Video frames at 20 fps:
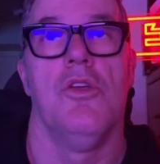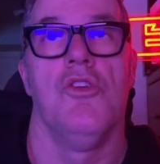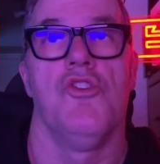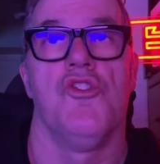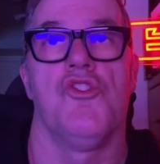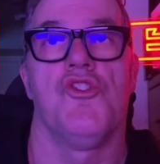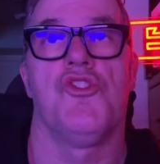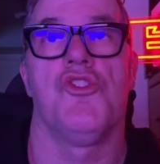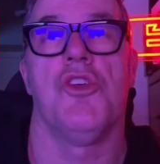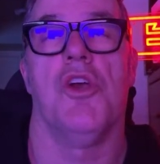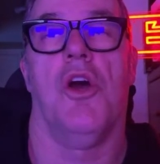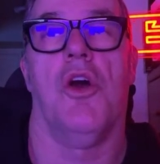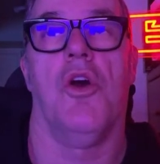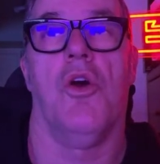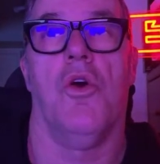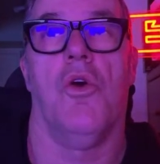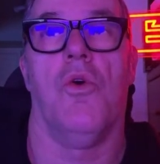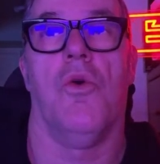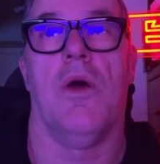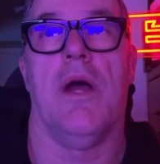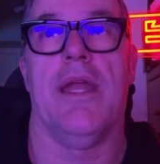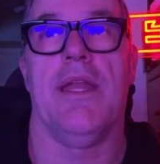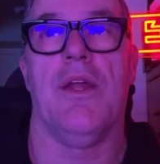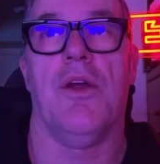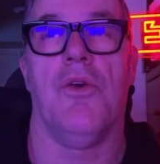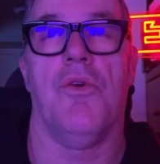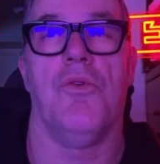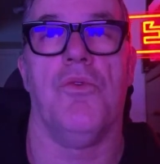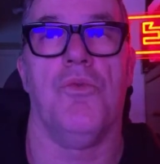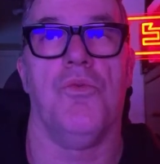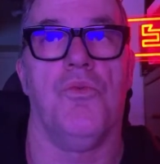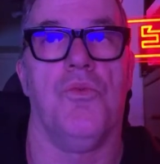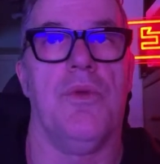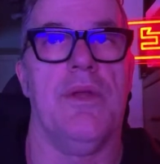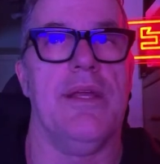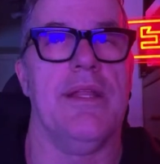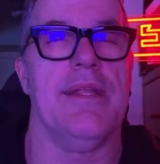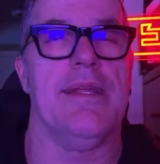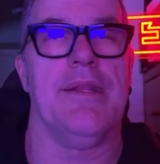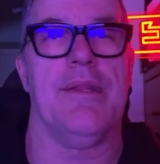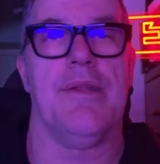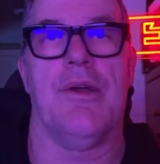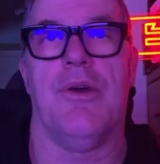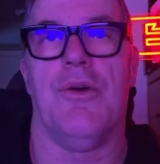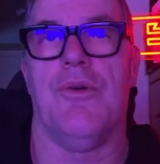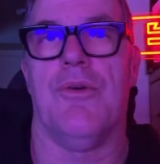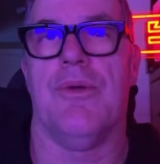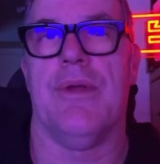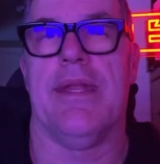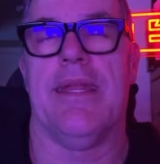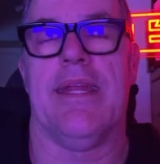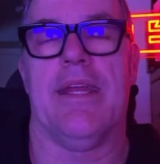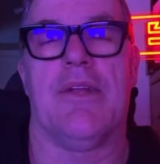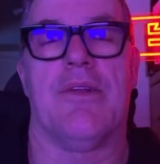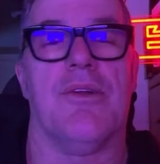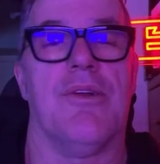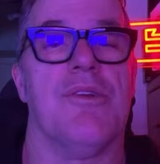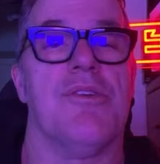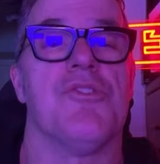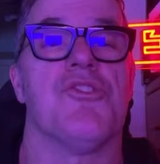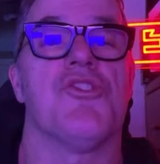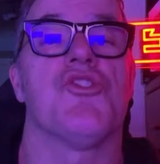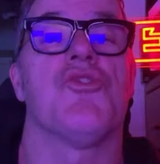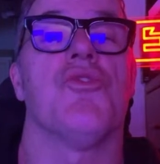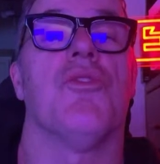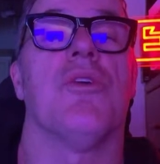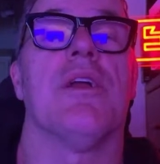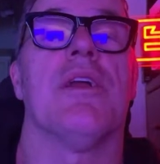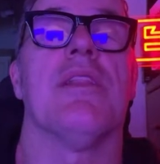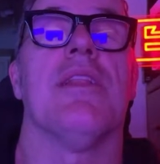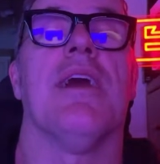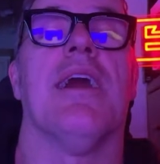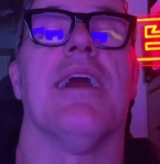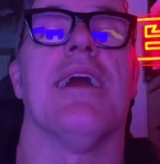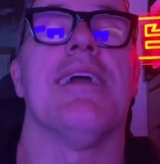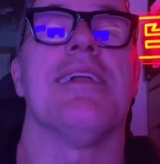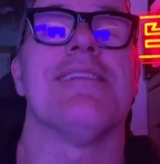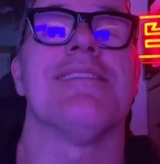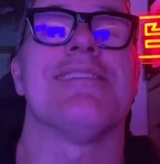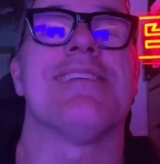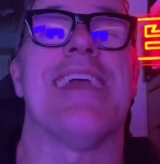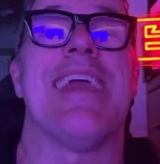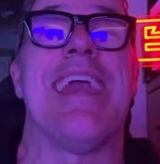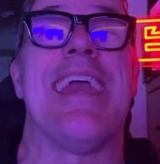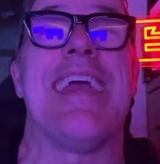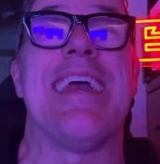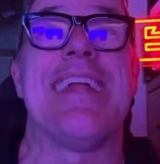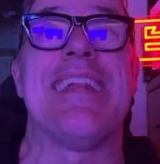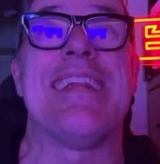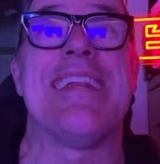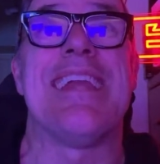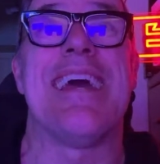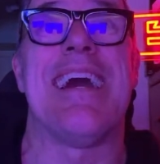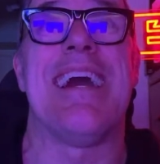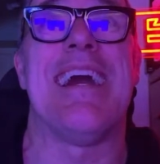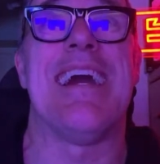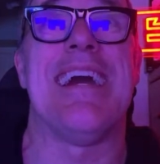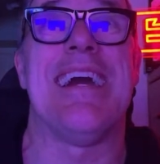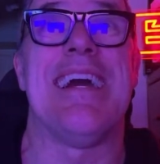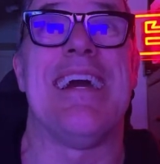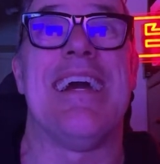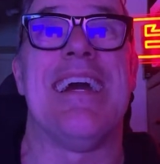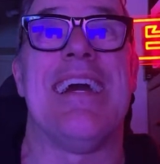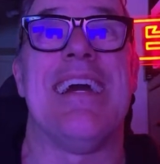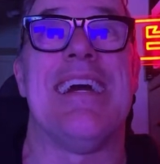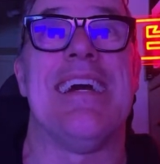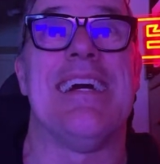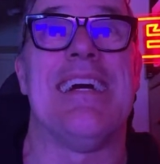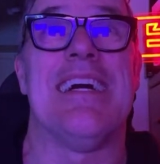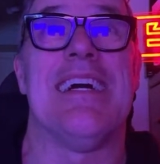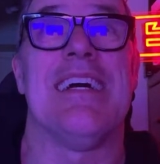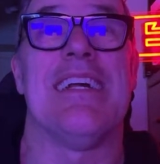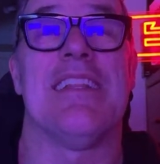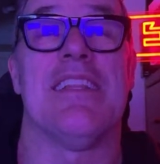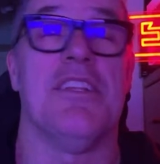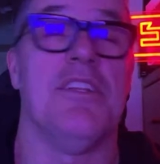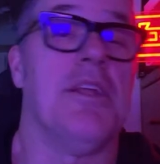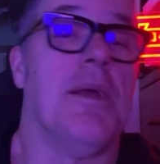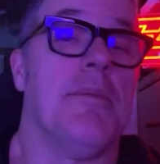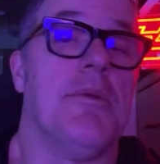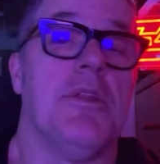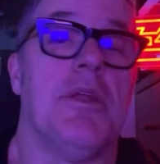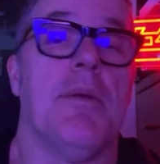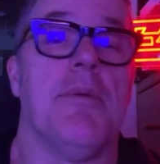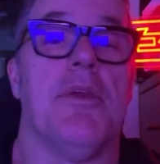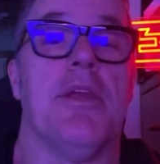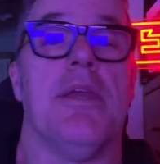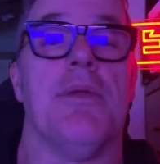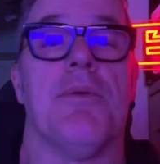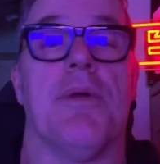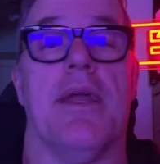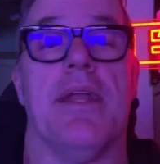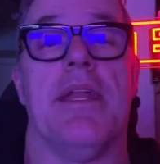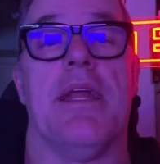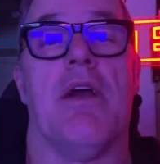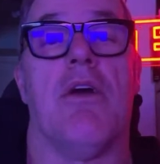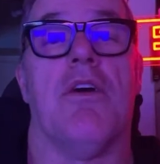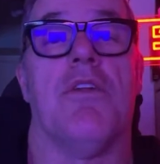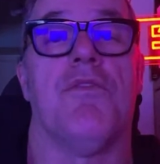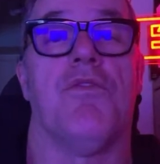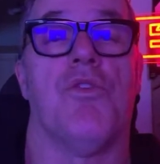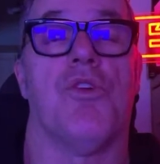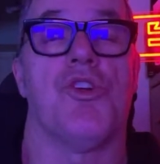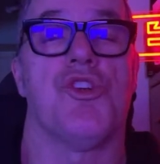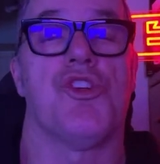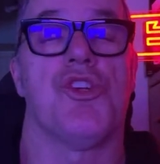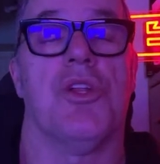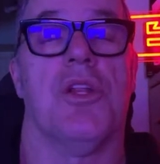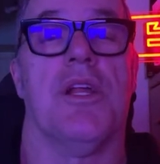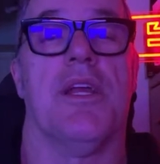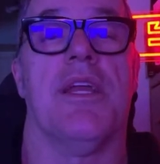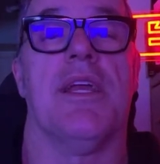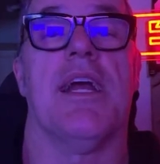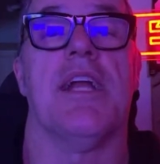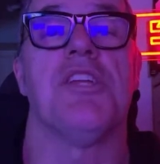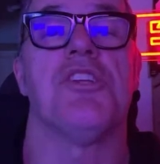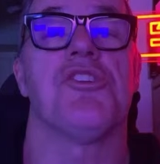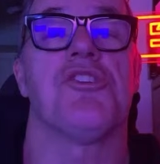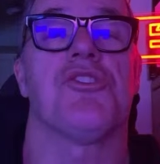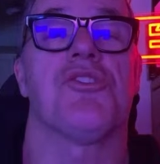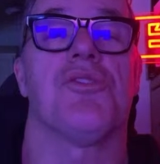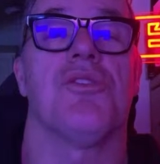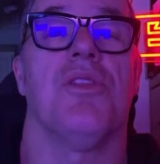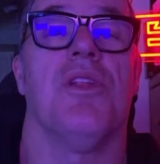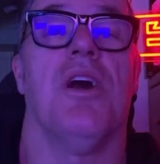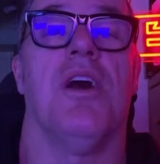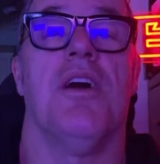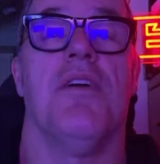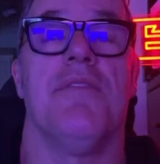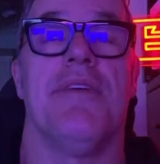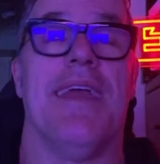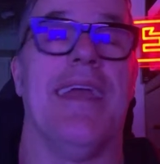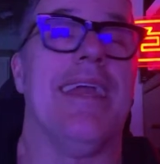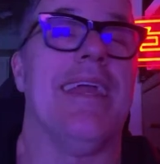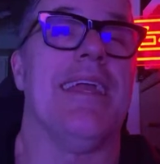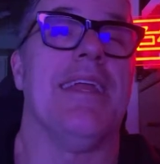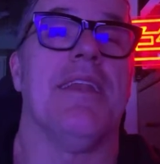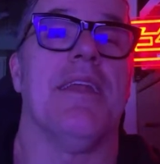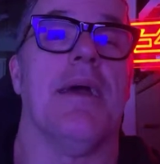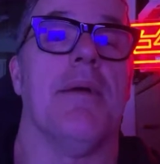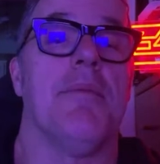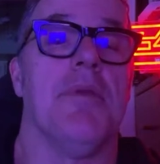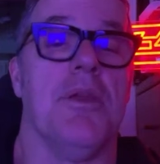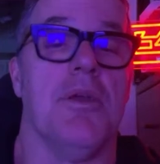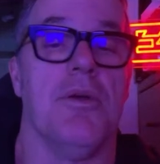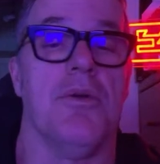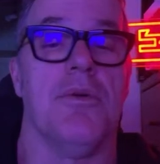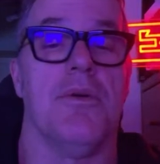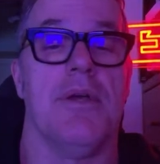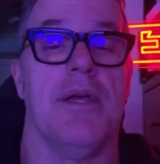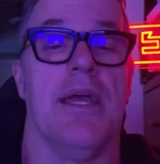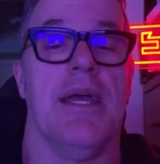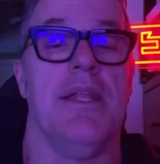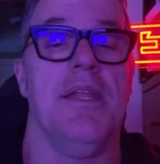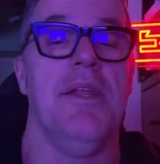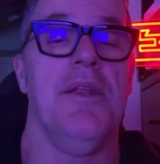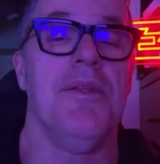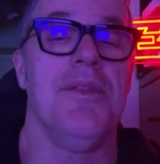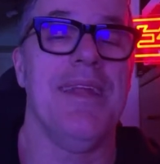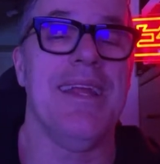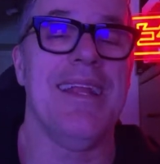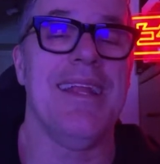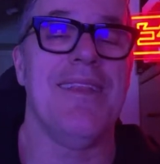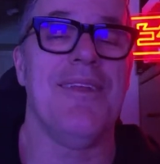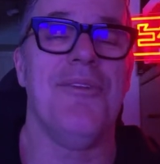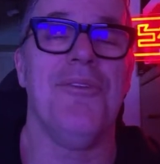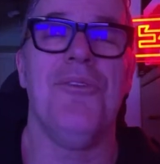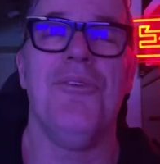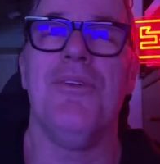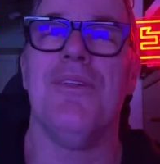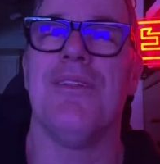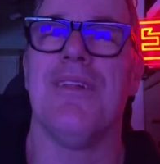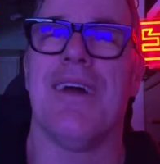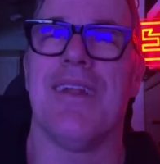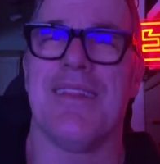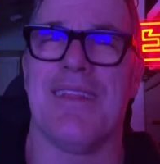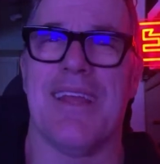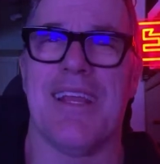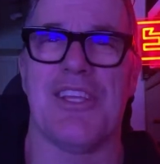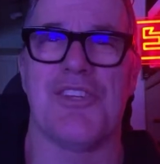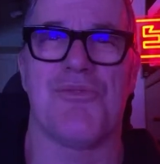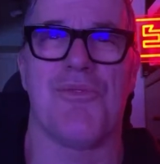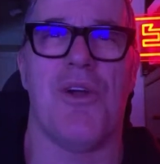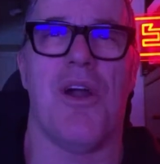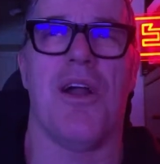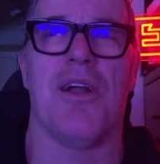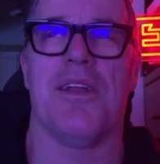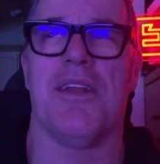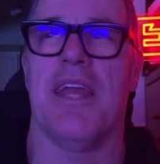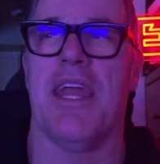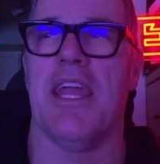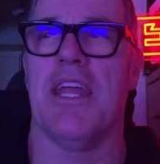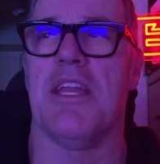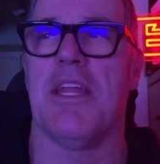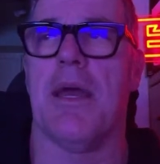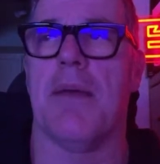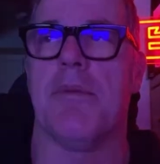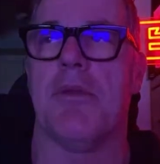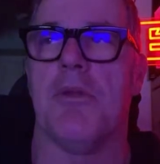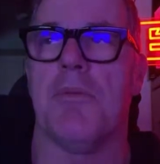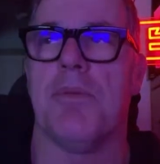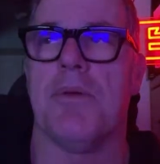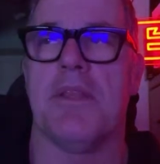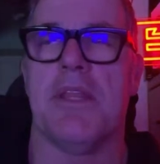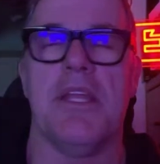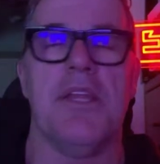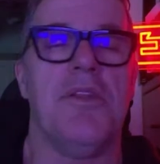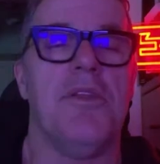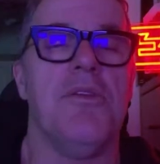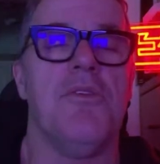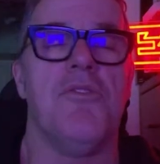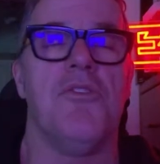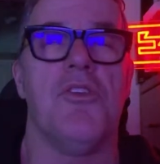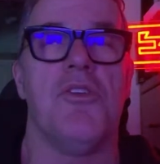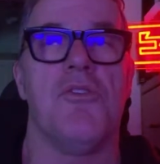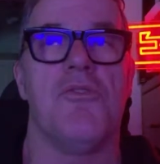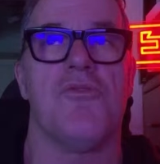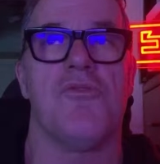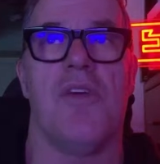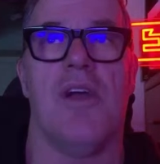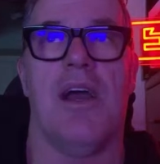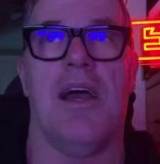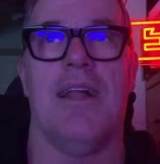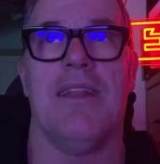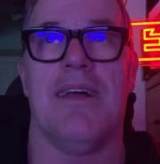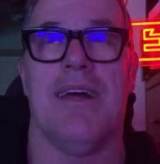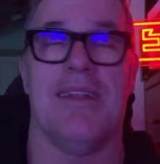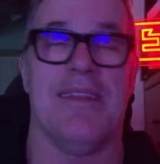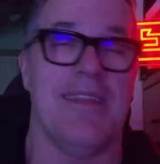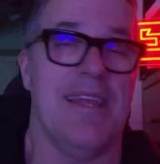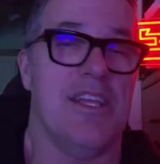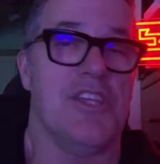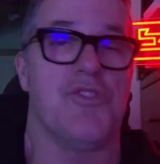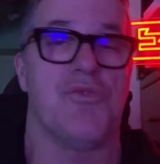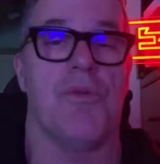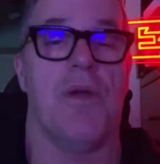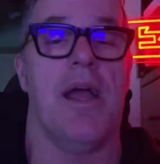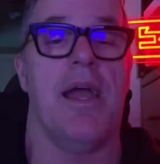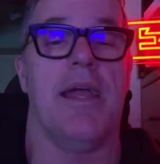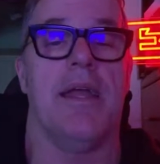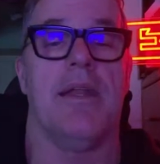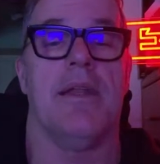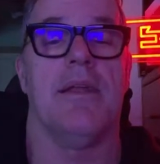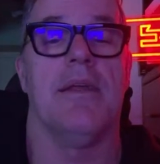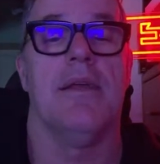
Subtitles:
So I don't really know any current storylines in the WWE right now, unfortunately. I just love AEW. And, they're doing a lot of things wrong in AEW, but they do a lot of things right.